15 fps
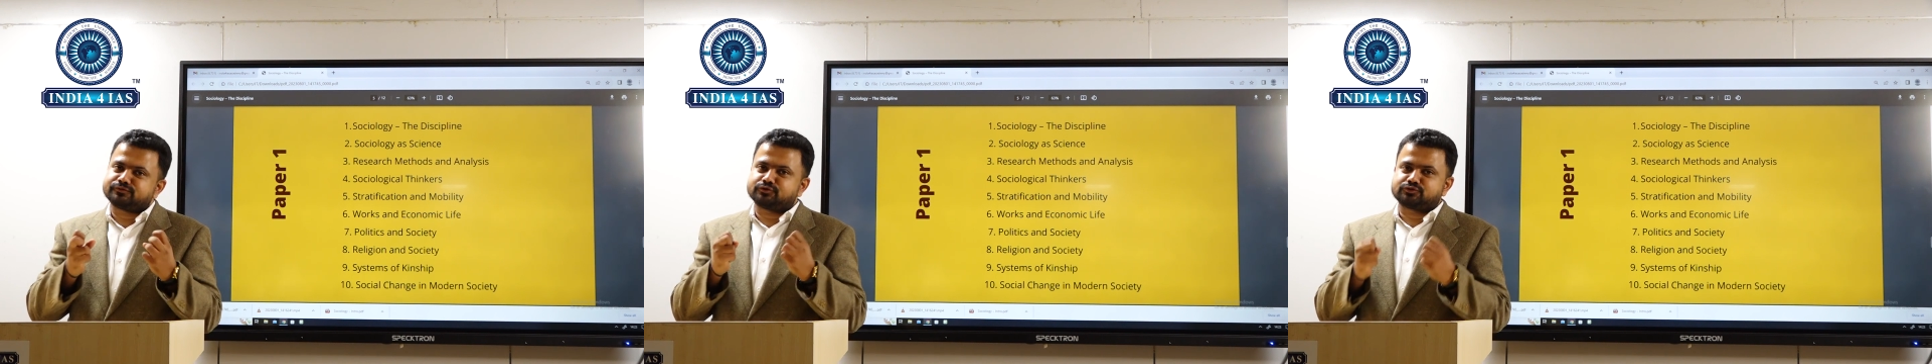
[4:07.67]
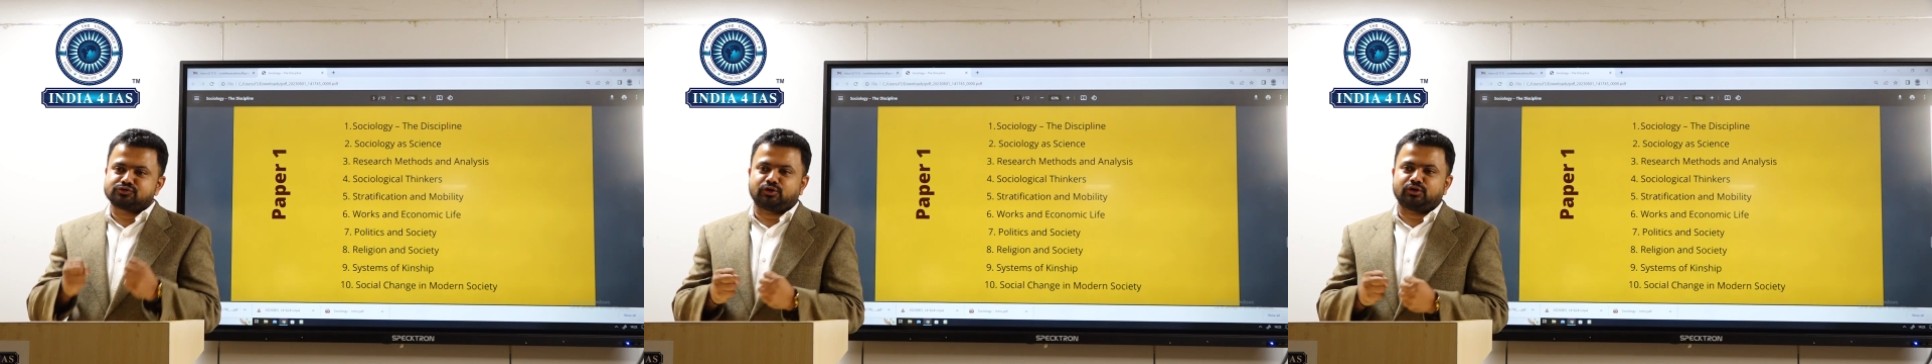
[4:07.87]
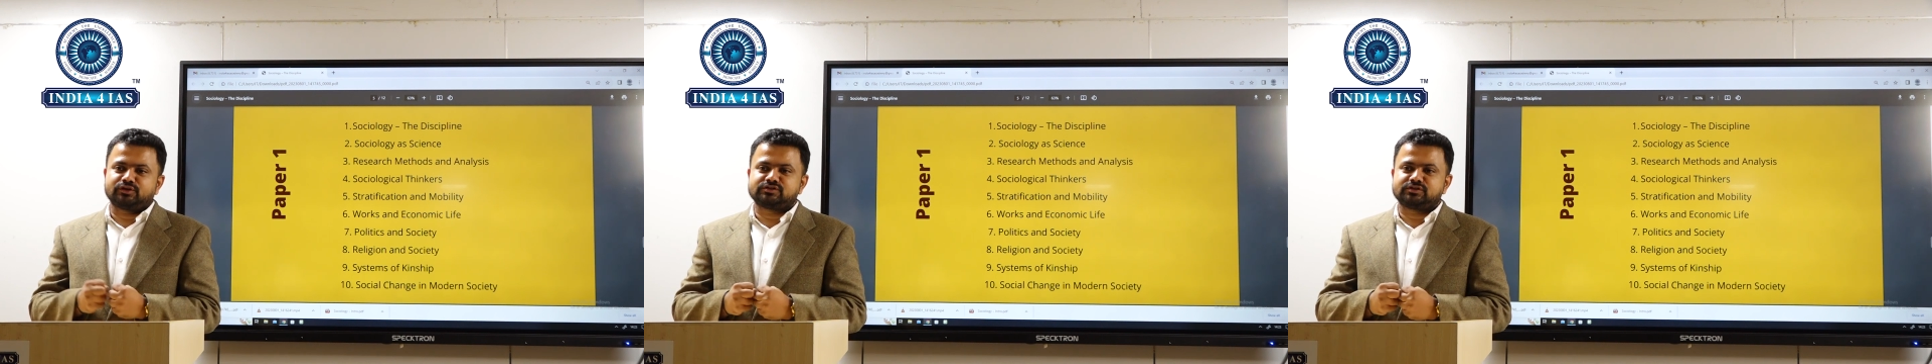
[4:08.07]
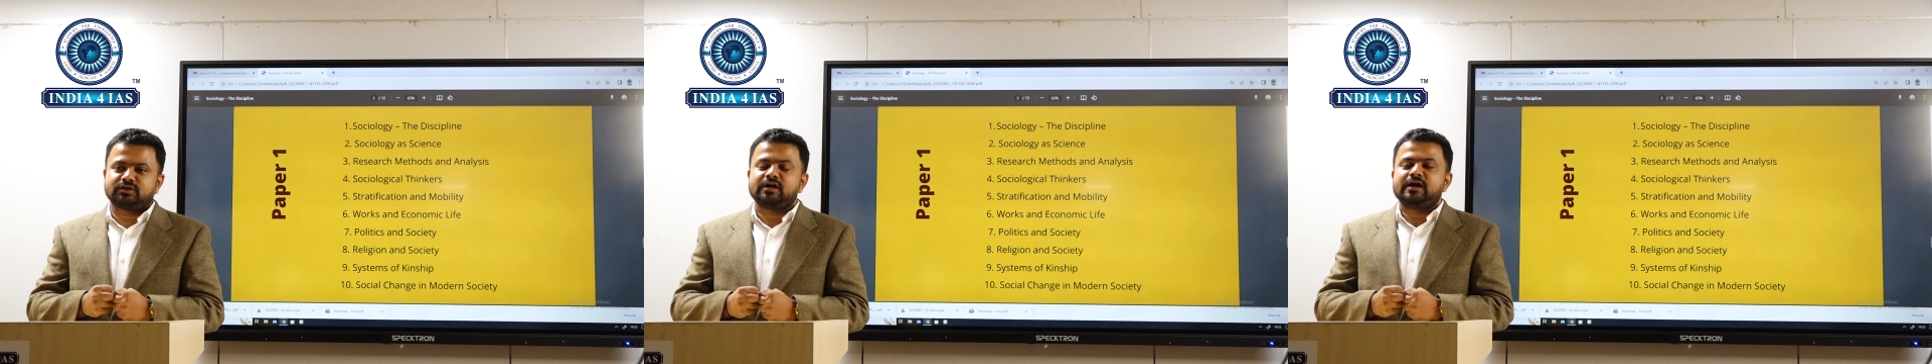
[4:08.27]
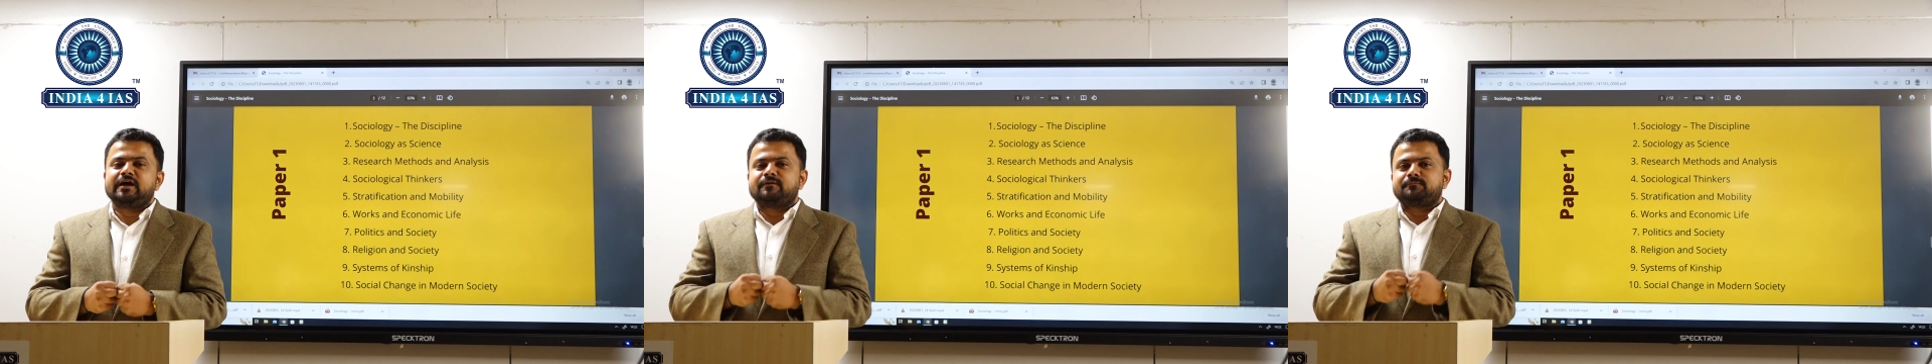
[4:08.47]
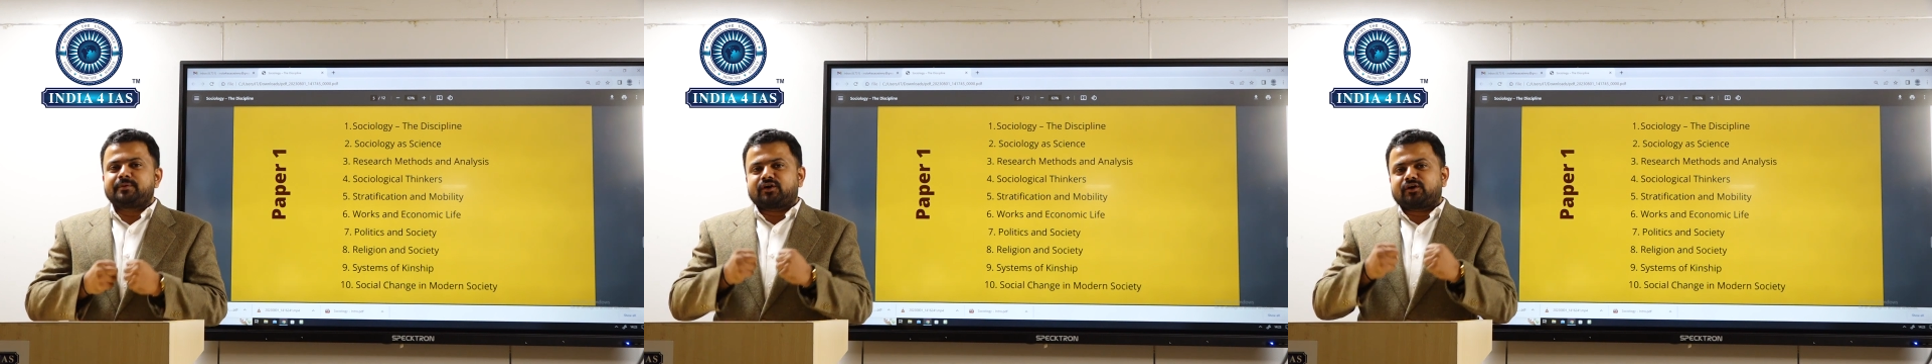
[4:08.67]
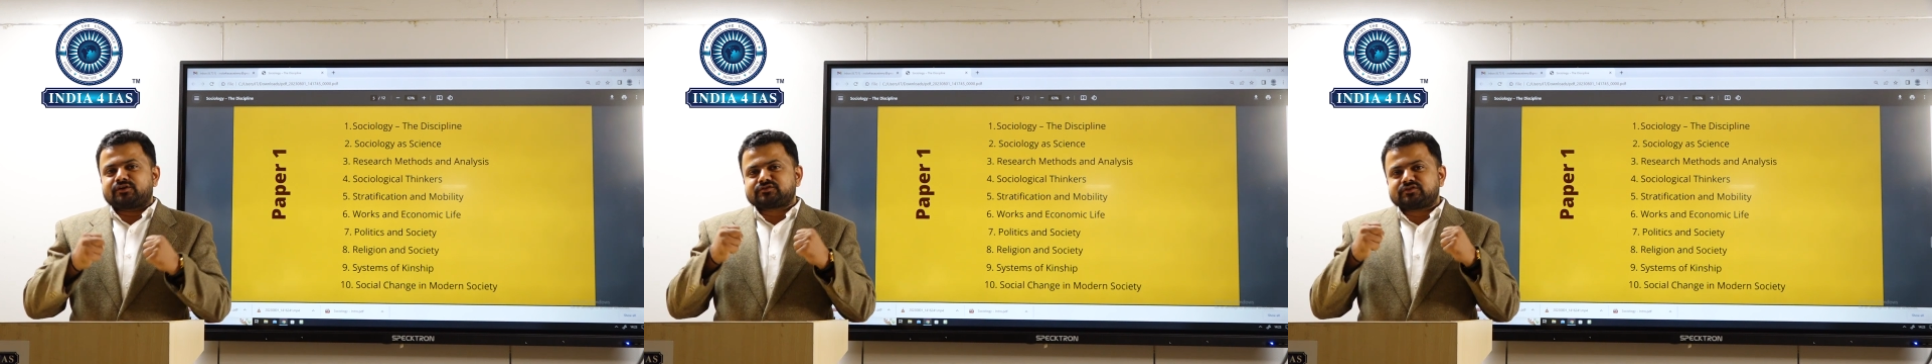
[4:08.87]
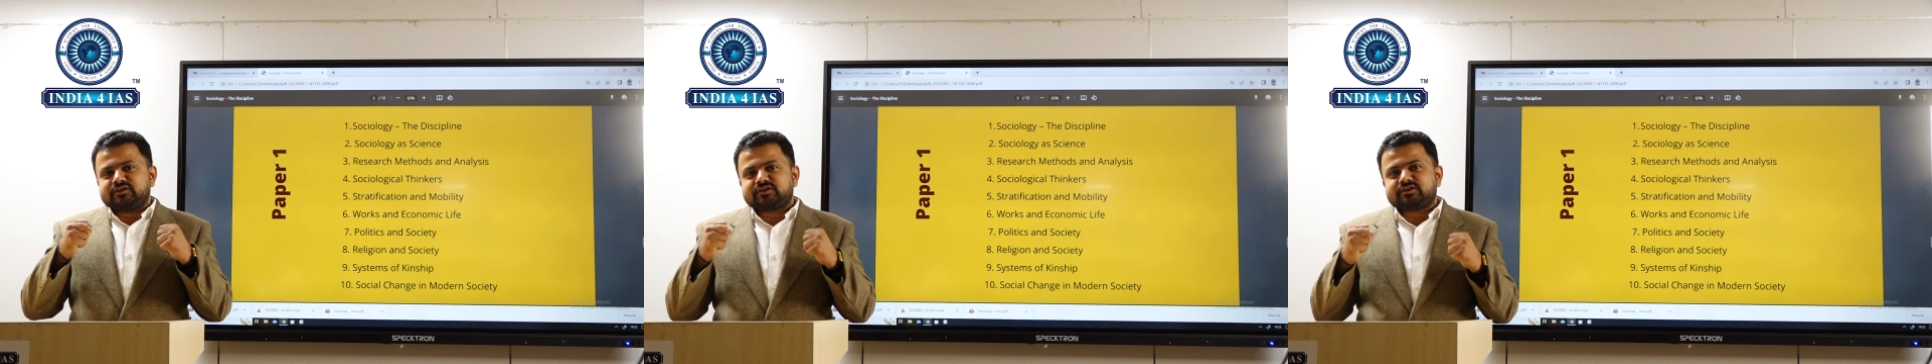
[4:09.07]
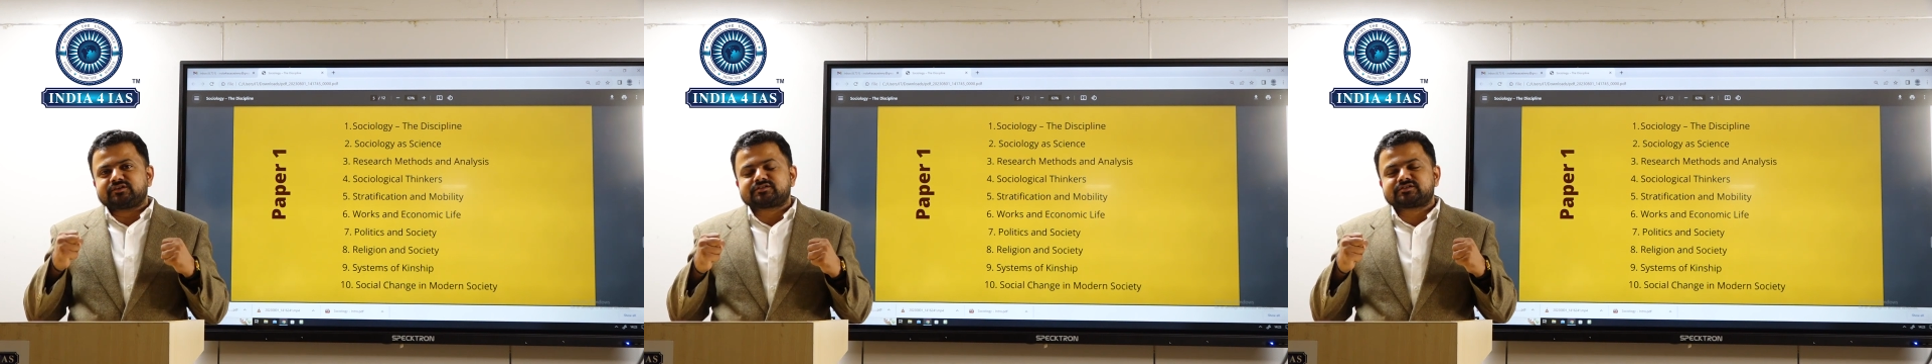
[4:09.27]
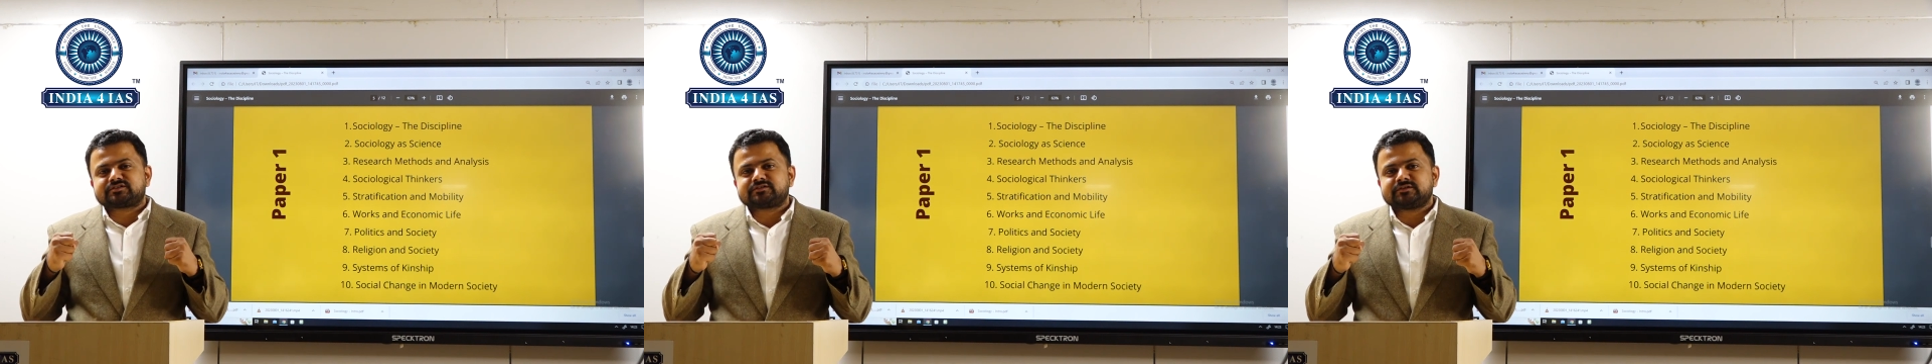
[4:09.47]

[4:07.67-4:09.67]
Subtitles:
sociology because it is